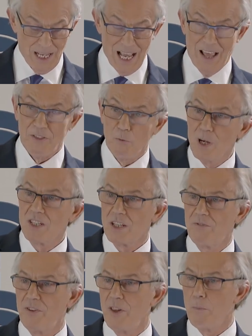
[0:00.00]
And the
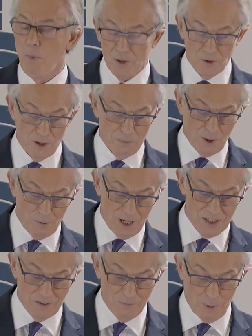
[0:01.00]
risk for the moderate
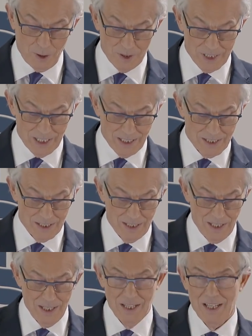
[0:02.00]
progressive politics
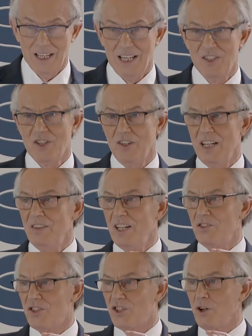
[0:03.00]
is that in
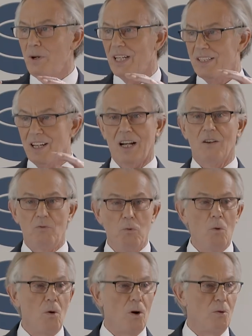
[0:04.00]
the ensuing tug of
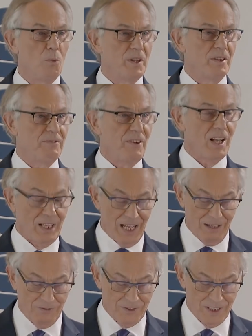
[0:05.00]
war with the far
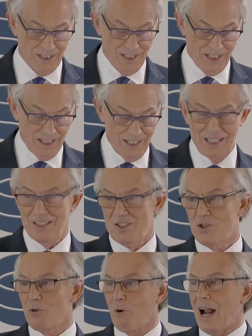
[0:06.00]
left,
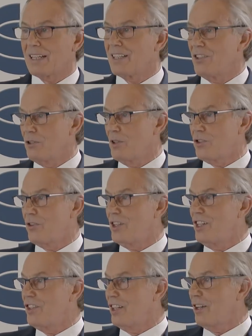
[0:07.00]
it's dragged into a
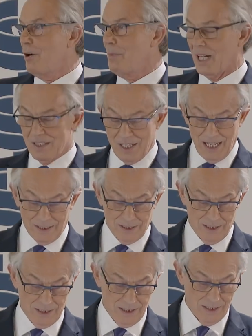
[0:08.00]
strategic no man's land.